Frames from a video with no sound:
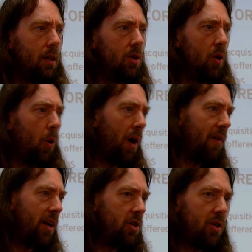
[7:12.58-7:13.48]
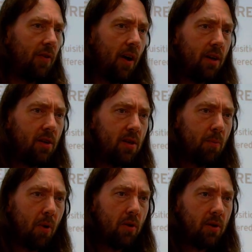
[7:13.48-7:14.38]
It's an old way of actually defining a
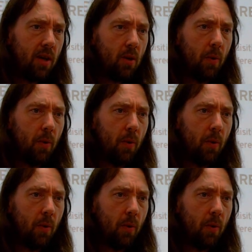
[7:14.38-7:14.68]
system process.